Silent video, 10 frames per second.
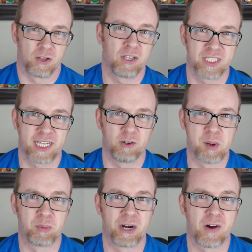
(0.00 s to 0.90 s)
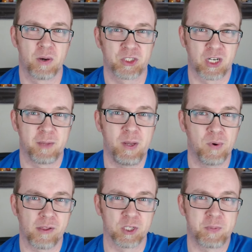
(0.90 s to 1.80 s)
as long as I can remember, I've always tried to be
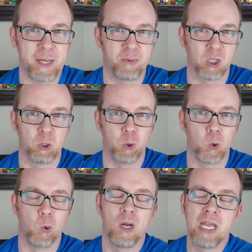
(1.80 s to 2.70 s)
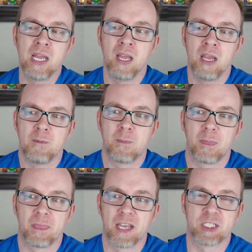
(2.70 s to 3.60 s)
one of those people who
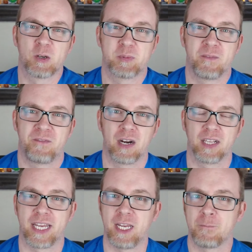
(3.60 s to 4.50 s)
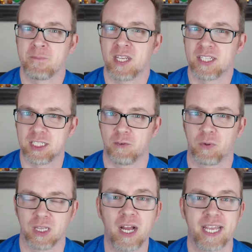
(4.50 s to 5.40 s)
has always been fairly
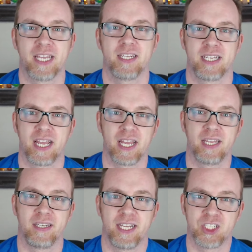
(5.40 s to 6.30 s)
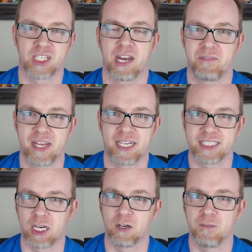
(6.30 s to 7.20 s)
self-reliant and just kind of
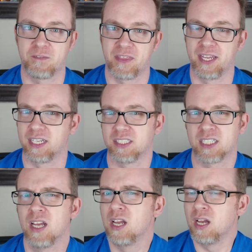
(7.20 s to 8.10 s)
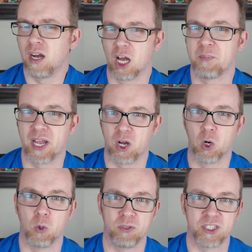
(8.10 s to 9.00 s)
takes care of things on my
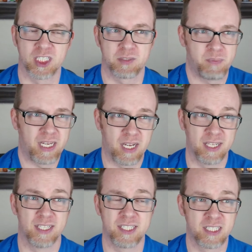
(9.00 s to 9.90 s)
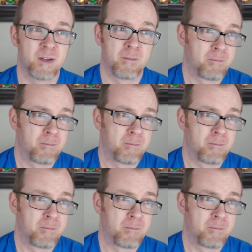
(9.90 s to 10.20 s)
own just because,